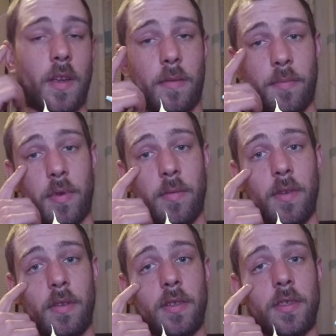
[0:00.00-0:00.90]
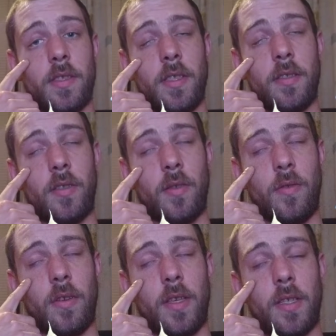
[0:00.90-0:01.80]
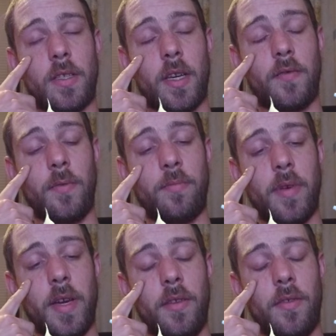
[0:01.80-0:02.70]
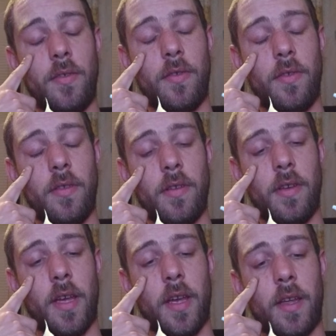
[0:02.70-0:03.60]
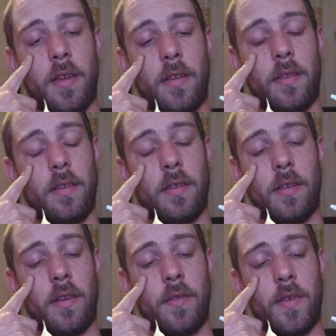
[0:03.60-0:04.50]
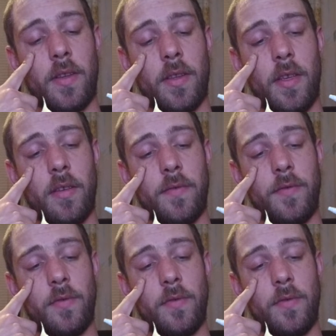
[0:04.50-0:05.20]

Yeah, probably are gonna see a Togekiss every battle. And if I take a